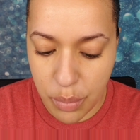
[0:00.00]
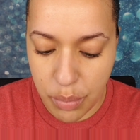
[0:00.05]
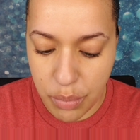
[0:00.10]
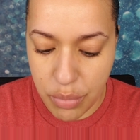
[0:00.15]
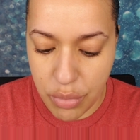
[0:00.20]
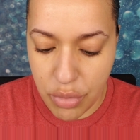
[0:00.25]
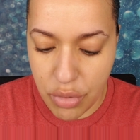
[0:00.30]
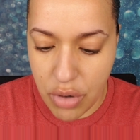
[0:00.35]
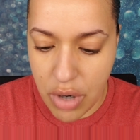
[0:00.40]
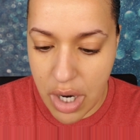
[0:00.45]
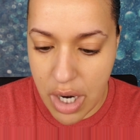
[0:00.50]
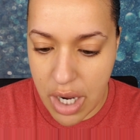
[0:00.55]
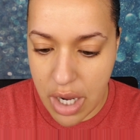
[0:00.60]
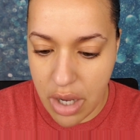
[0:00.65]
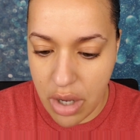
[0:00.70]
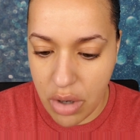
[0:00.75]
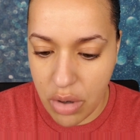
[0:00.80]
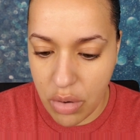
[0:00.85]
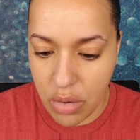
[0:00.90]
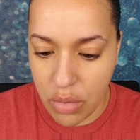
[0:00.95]

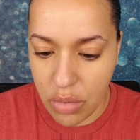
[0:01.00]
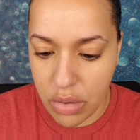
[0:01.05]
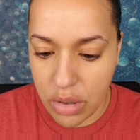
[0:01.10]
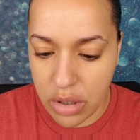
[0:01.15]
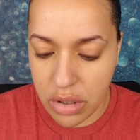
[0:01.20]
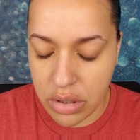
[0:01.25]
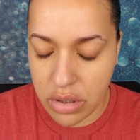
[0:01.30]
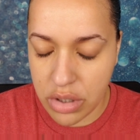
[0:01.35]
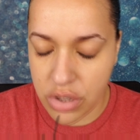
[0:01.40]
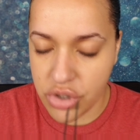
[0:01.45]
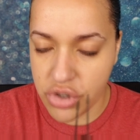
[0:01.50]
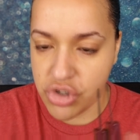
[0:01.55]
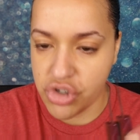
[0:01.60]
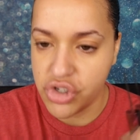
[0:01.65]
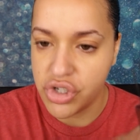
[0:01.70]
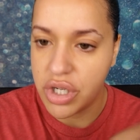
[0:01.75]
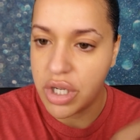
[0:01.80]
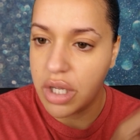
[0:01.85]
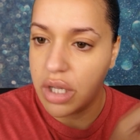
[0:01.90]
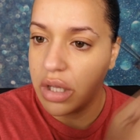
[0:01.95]
brow
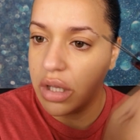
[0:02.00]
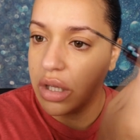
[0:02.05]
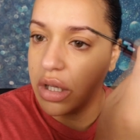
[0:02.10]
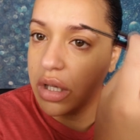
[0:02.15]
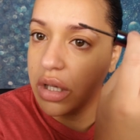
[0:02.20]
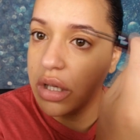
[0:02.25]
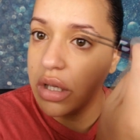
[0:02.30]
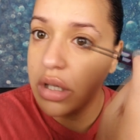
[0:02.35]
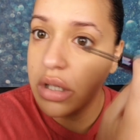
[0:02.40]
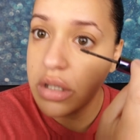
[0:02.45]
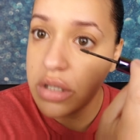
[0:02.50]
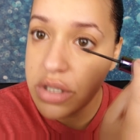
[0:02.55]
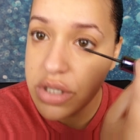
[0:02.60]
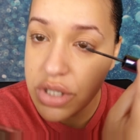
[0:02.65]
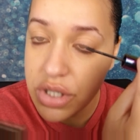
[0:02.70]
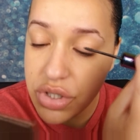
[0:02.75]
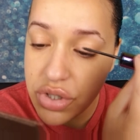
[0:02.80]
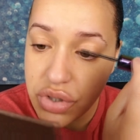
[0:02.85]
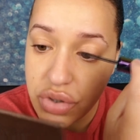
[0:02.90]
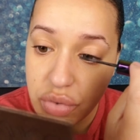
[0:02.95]
gel
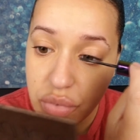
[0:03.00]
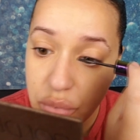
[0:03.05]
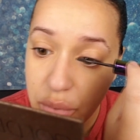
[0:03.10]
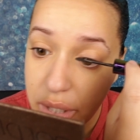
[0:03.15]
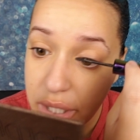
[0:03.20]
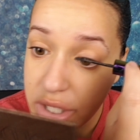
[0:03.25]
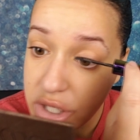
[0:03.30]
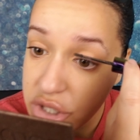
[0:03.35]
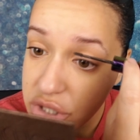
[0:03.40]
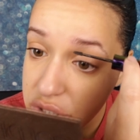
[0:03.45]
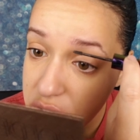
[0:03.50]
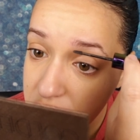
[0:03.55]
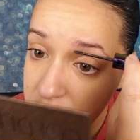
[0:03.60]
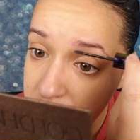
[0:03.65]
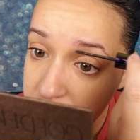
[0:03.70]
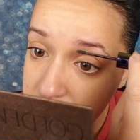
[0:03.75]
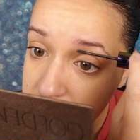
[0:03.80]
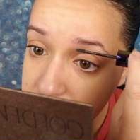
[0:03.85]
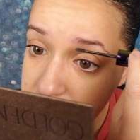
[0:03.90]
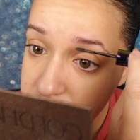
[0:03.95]

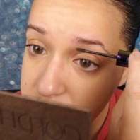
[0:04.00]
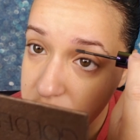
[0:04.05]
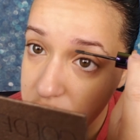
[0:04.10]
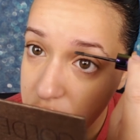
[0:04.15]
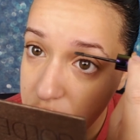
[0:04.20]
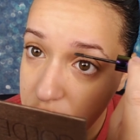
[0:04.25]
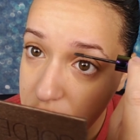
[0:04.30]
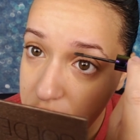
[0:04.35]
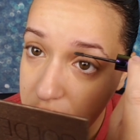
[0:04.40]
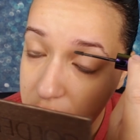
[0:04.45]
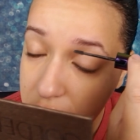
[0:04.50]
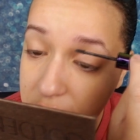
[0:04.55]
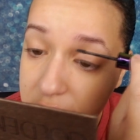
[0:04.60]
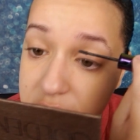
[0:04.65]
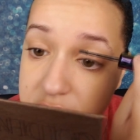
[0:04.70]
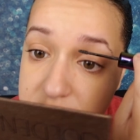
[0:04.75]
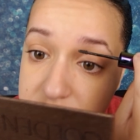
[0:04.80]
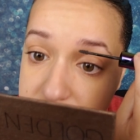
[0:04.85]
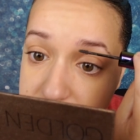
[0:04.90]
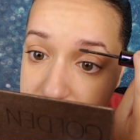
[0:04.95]
situation. So
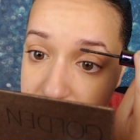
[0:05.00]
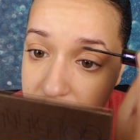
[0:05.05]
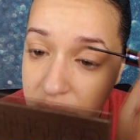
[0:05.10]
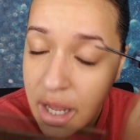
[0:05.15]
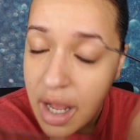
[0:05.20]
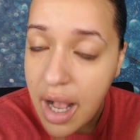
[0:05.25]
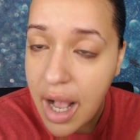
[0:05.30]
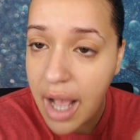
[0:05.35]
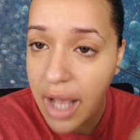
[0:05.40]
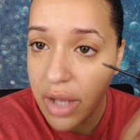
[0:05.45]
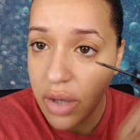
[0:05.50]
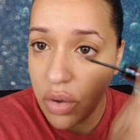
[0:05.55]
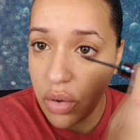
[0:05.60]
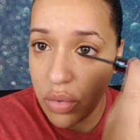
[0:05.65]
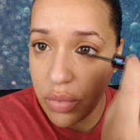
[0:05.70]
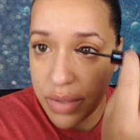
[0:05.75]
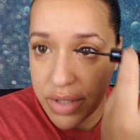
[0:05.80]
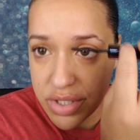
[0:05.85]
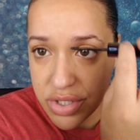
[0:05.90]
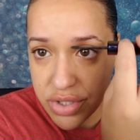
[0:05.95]
I
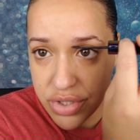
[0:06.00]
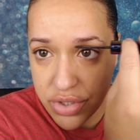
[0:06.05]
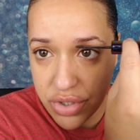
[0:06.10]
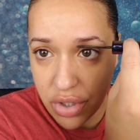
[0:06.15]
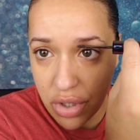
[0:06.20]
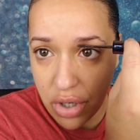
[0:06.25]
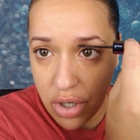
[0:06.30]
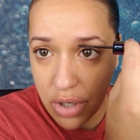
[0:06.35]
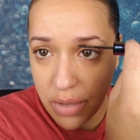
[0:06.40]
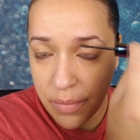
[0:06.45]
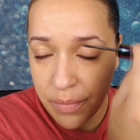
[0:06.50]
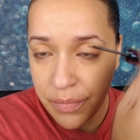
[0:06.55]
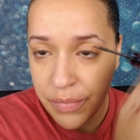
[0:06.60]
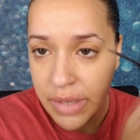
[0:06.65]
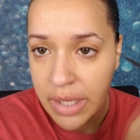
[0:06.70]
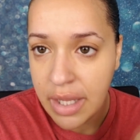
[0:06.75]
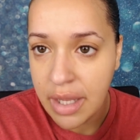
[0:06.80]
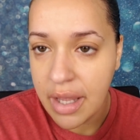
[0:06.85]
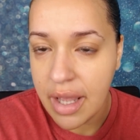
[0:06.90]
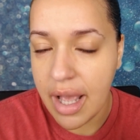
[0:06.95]
always start,
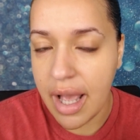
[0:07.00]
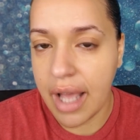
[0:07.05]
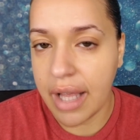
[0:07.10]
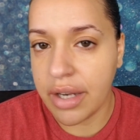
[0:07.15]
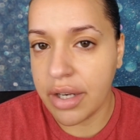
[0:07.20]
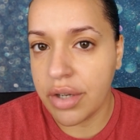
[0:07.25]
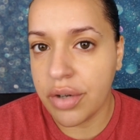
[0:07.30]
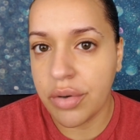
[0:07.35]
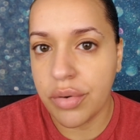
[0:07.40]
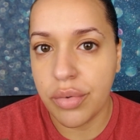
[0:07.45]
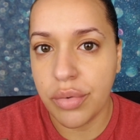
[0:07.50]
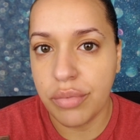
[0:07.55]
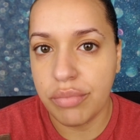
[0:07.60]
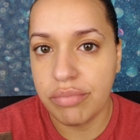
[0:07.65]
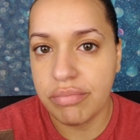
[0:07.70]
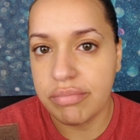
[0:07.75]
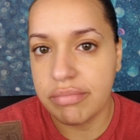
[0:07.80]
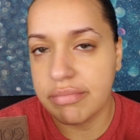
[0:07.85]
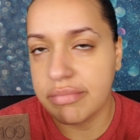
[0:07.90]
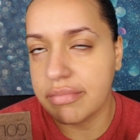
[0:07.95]
I know
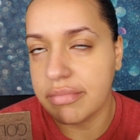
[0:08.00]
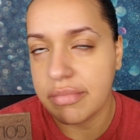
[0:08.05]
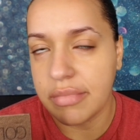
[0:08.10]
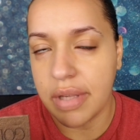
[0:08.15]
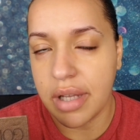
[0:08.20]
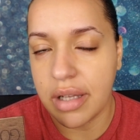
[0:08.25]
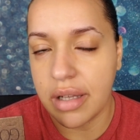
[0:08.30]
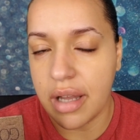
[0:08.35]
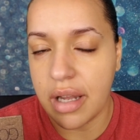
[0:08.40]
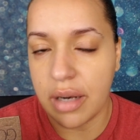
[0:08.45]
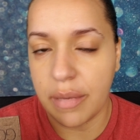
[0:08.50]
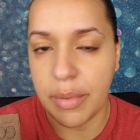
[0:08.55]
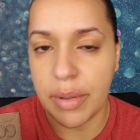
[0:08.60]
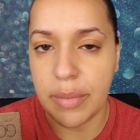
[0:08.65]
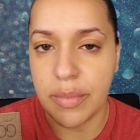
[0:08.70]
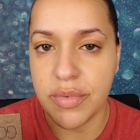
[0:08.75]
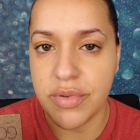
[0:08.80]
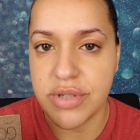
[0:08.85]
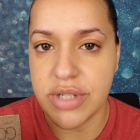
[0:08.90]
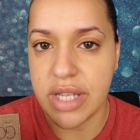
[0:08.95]
a lot of
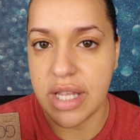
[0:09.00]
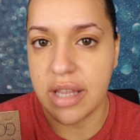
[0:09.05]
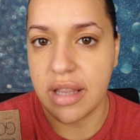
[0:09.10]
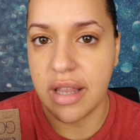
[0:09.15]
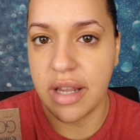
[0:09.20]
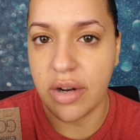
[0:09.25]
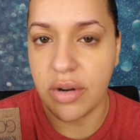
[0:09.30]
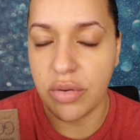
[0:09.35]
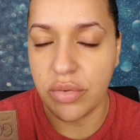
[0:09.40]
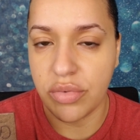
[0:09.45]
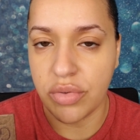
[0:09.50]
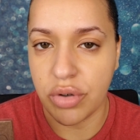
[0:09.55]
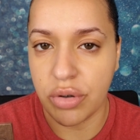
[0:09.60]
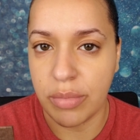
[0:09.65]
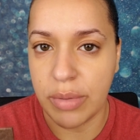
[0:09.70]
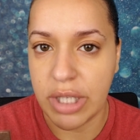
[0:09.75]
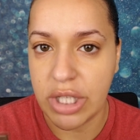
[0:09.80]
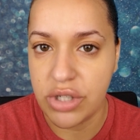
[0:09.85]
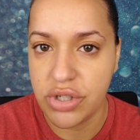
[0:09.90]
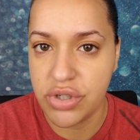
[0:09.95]
people say they don't
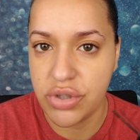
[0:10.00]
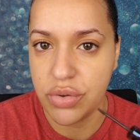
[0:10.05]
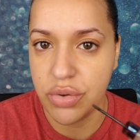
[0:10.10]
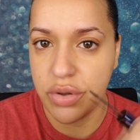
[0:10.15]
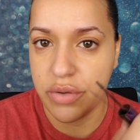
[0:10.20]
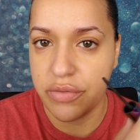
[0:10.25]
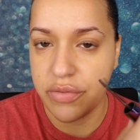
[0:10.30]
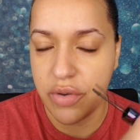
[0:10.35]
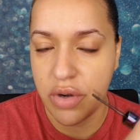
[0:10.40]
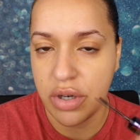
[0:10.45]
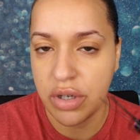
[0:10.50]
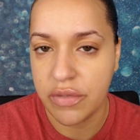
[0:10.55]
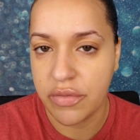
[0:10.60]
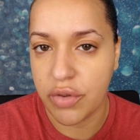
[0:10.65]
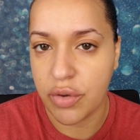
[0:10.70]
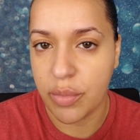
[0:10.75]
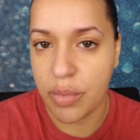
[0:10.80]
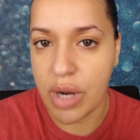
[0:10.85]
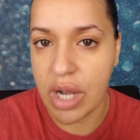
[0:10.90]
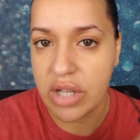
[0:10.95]
normally do the front of
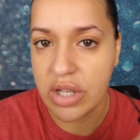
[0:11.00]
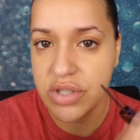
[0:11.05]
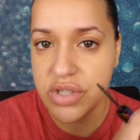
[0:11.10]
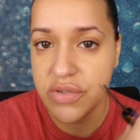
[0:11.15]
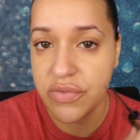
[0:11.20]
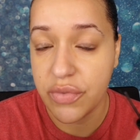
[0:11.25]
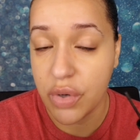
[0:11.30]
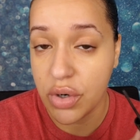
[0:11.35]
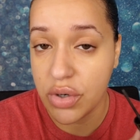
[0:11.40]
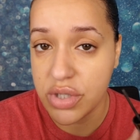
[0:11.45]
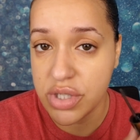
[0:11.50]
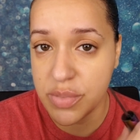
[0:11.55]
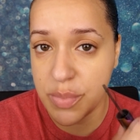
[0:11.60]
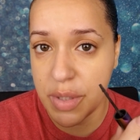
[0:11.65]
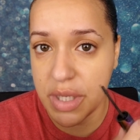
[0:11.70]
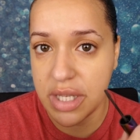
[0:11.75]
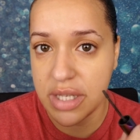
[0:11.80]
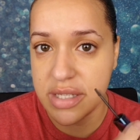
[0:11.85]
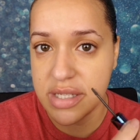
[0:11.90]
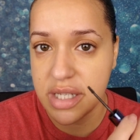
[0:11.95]
the brows first
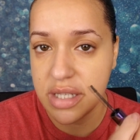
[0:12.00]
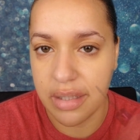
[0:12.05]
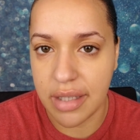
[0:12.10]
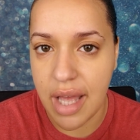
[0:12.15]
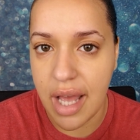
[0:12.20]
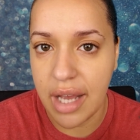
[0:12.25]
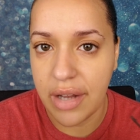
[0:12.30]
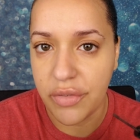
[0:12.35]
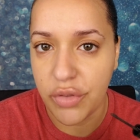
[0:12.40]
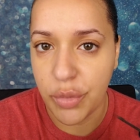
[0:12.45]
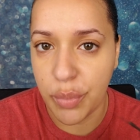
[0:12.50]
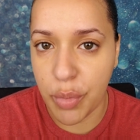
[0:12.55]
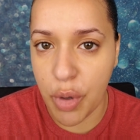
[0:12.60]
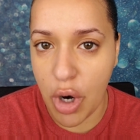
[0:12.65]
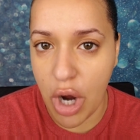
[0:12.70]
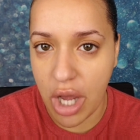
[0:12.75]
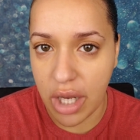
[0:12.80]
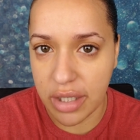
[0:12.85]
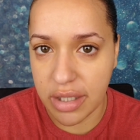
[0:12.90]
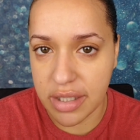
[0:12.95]
because a lot of the
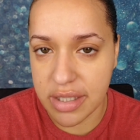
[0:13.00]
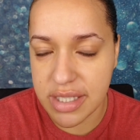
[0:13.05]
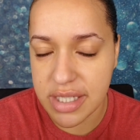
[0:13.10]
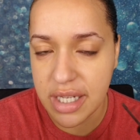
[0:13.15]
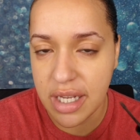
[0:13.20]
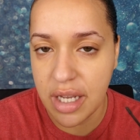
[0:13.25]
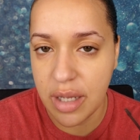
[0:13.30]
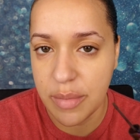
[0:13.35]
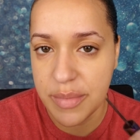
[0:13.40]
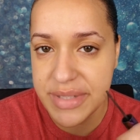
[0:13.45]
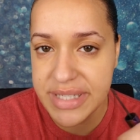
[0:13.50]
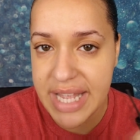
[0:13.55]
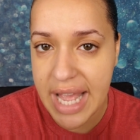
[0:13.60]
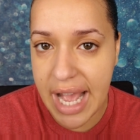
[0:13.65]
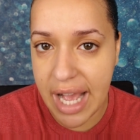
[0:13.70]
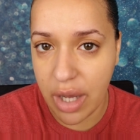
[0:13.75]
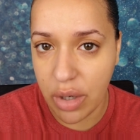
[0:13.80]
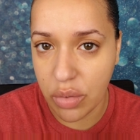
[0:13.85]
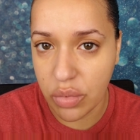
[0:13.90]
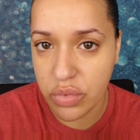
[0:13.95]
product comes
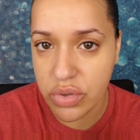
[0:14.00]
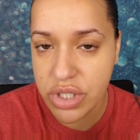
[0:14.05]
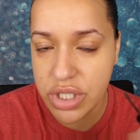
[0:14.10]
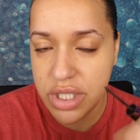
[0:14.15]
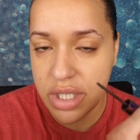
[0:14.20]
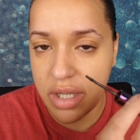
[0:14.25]
out